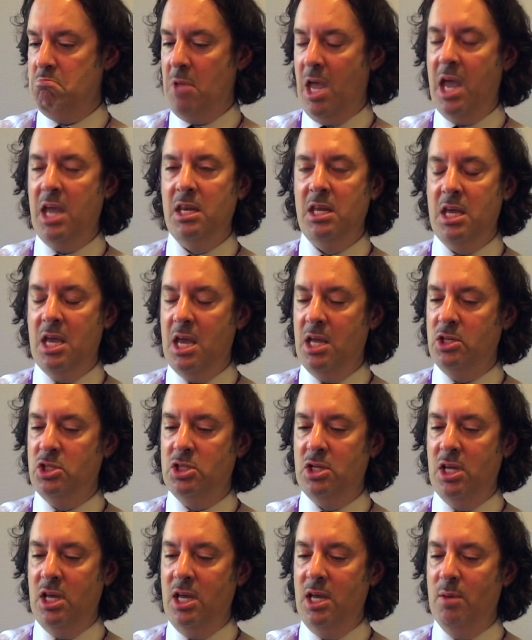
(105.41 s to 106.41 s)

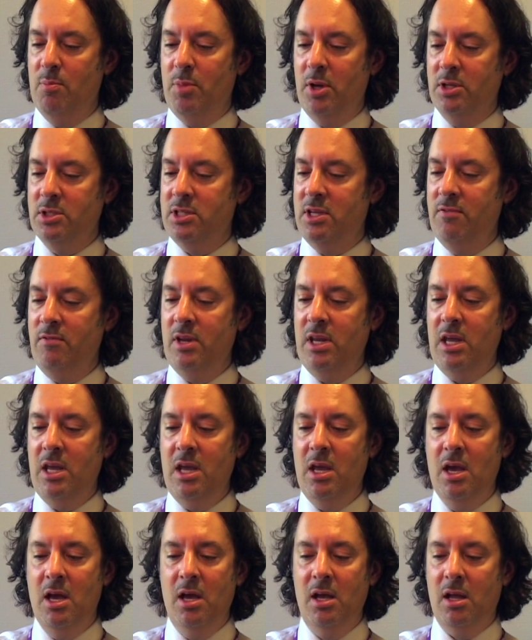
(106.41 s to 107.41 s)
ADHD,
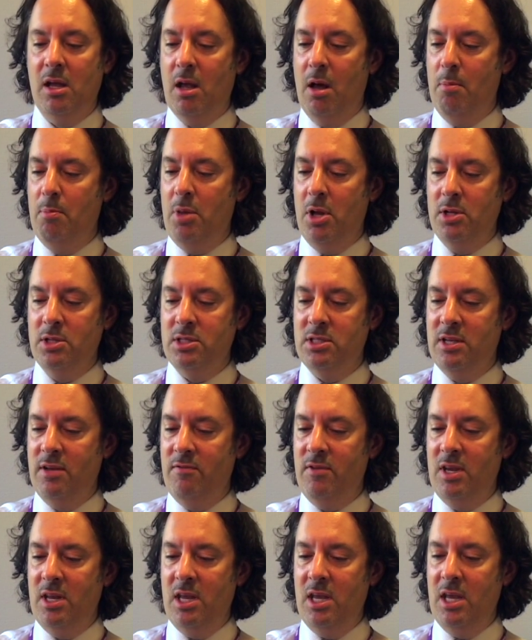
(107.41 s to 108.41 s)
impulsivity,
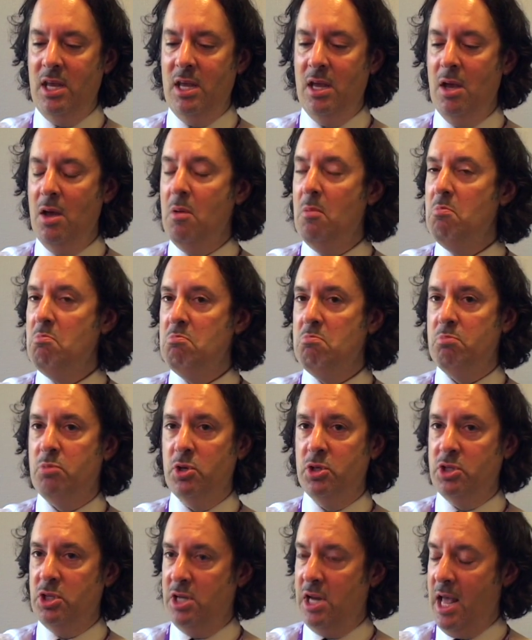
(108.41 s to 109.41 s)
compulsivity,
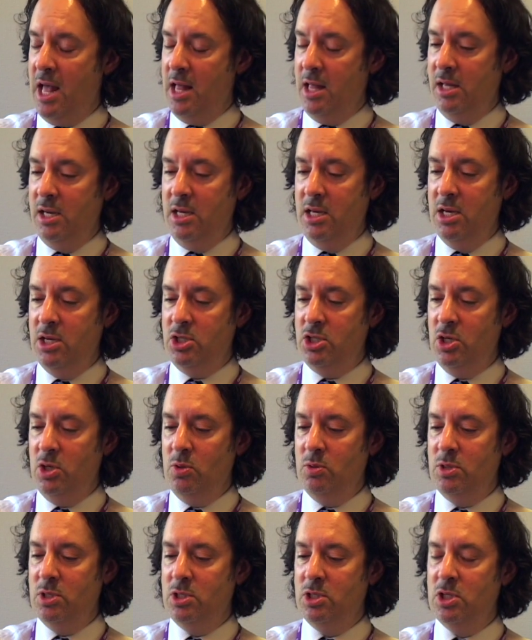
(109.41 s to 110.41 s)
personality
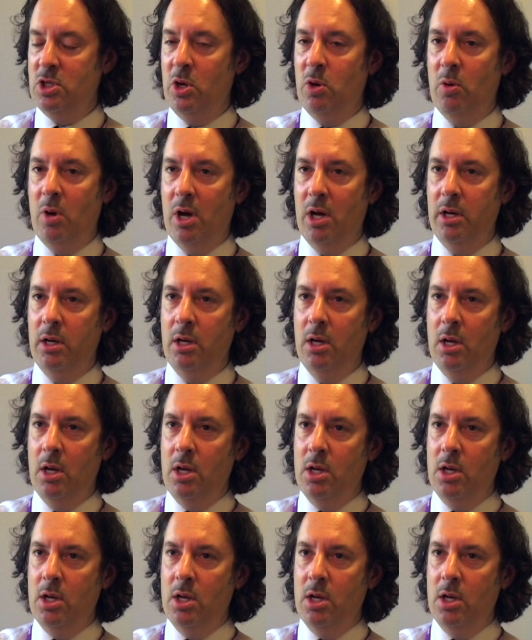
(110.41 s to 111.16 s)
issues, and so on.